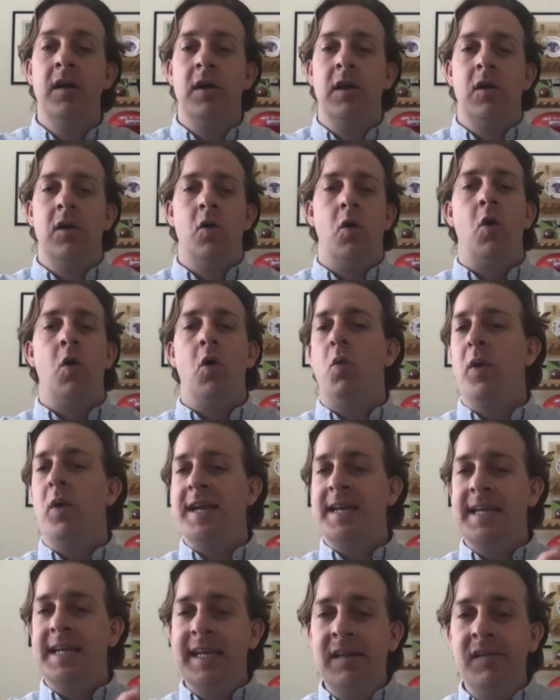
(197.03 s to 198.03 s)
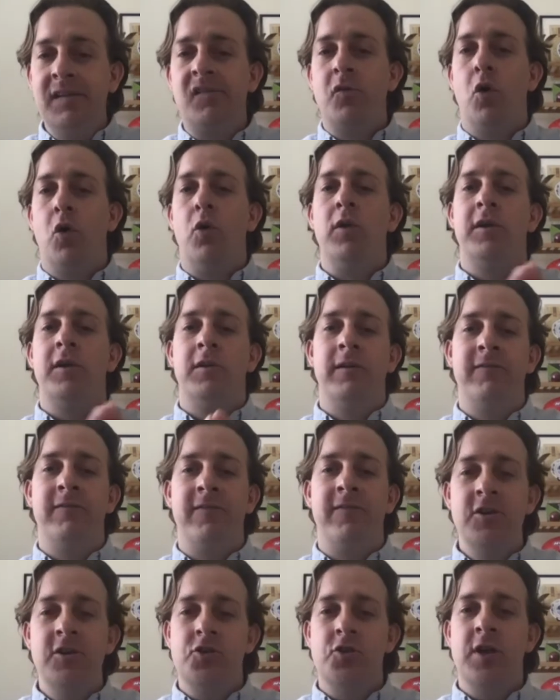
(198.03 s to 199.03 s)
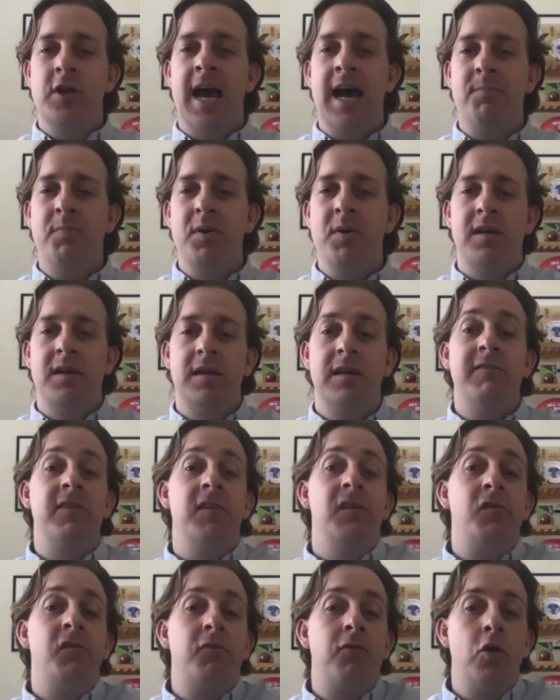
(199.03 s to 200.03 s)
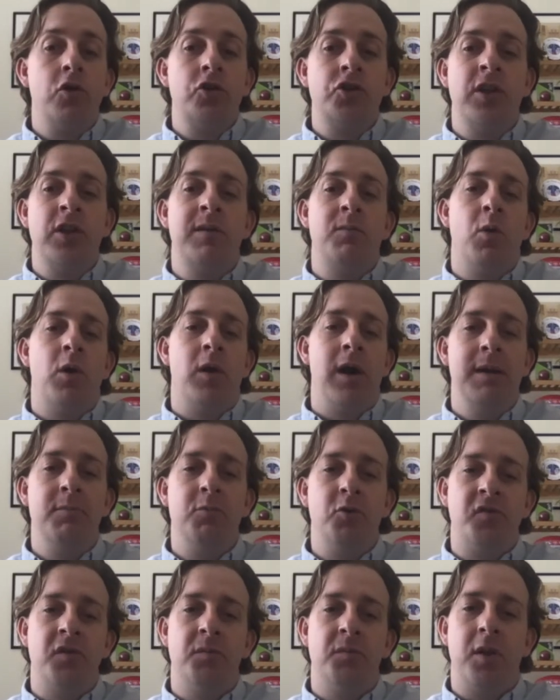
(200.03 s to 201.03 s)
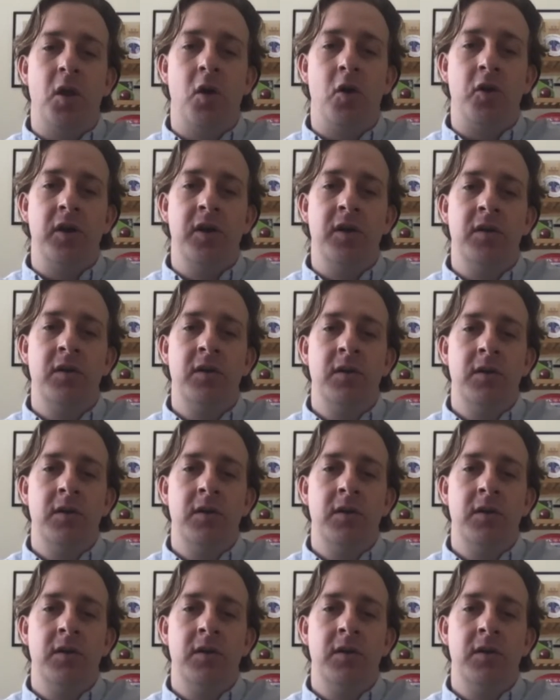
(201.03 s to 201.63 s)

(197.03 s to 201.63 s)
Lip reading: or when an install in an event should happen. And if it's fraudulent, we're able to block it.